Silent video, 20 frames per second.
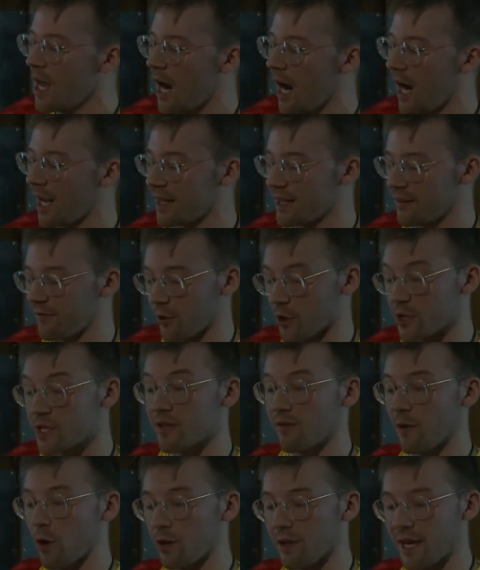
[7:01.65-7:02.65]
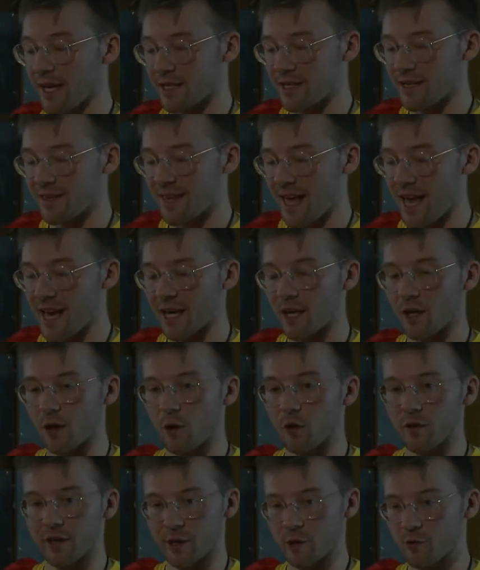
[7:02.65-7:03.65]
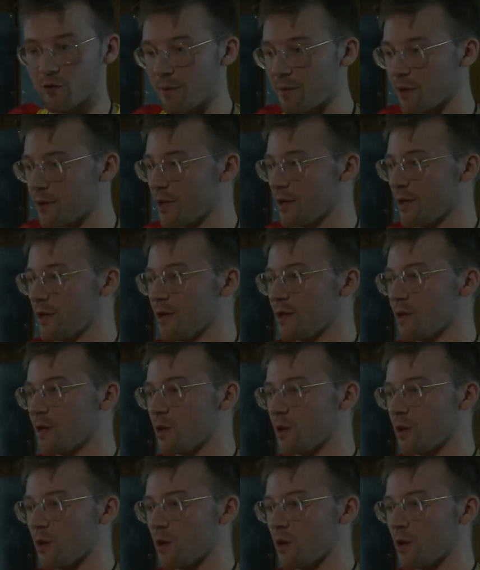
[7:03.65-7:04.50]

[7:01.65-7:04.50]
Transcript: I'd first of all like to thank all the contributors